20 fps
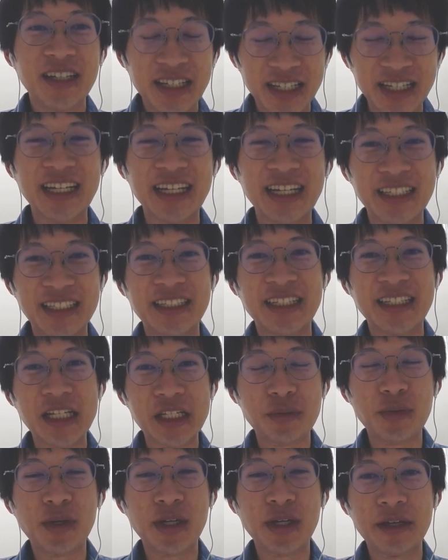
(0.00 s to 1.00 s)
Yes,
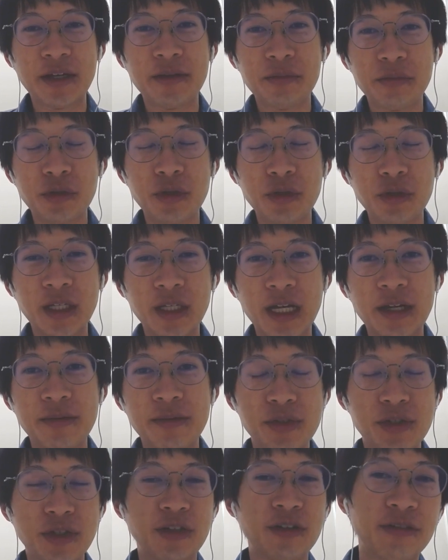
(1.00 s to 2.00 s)
that's what I'm really
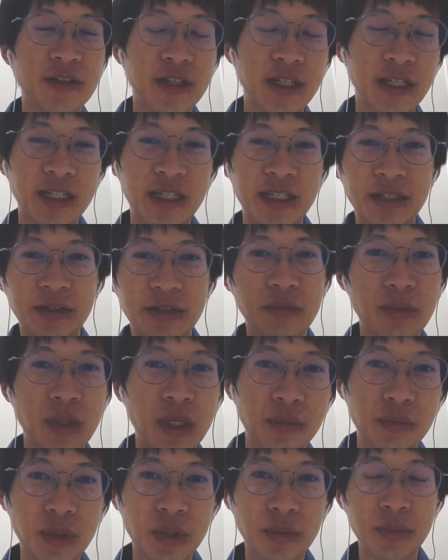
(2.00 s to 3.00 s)
observing
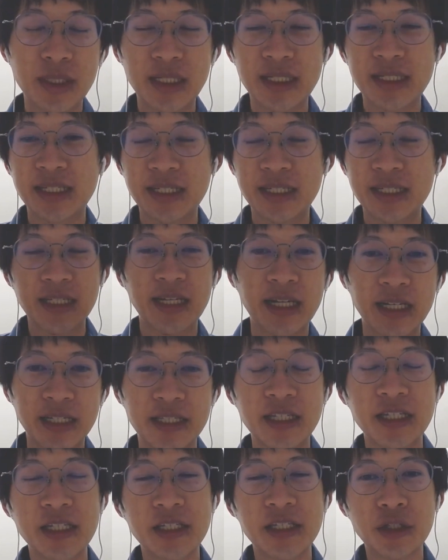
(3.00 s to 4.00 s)
when we see like
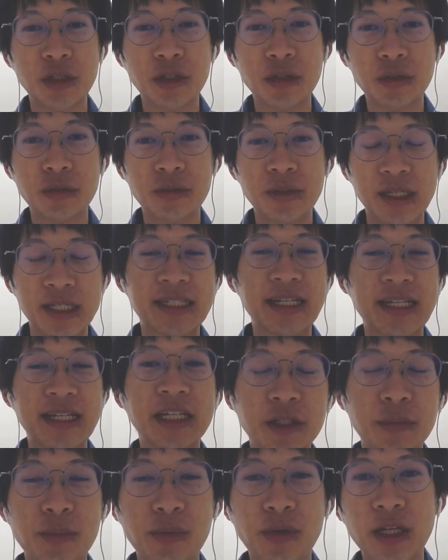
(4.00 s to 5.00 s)
these new
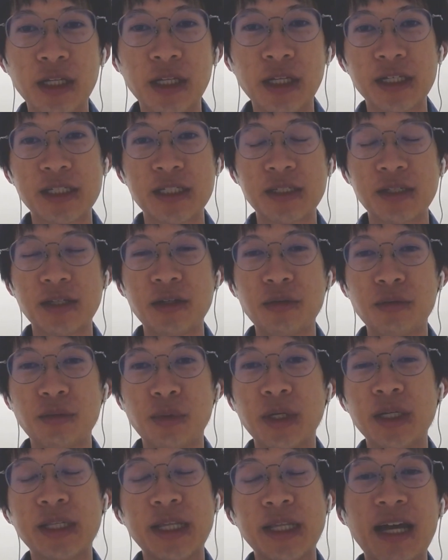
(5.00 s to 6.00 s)
exciting products
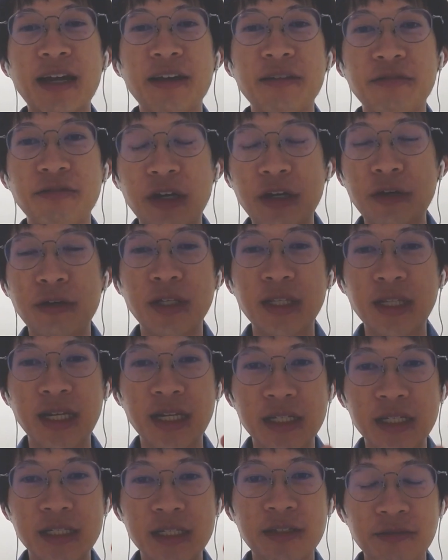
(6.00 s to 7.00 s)
where they have very
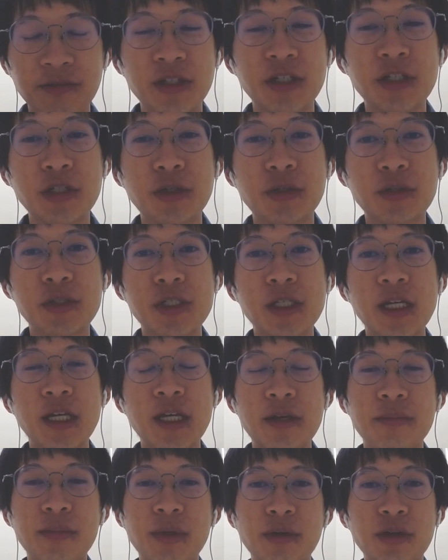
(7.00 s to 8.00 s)
nice visuals,
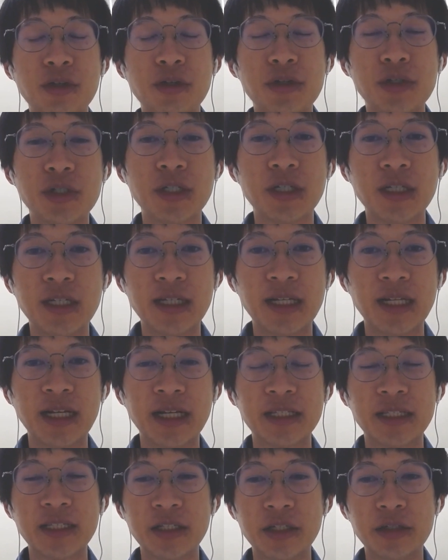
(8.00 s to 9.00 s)
but we usually
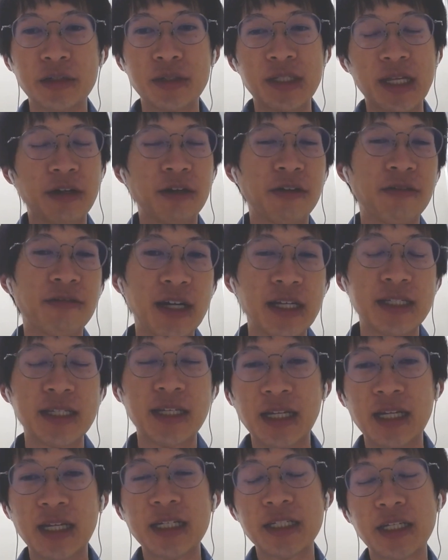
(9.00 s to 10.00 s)
like they sacrifice
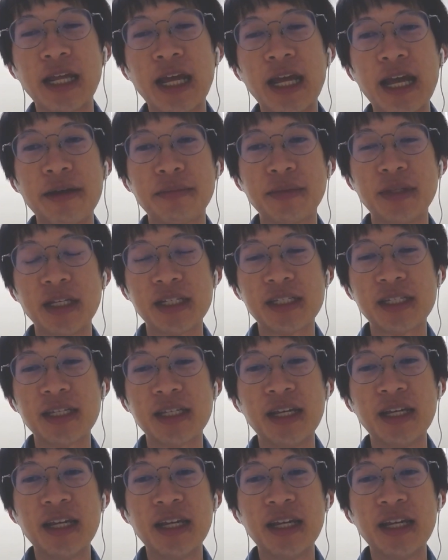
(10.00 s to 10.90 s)
a lot on haptics.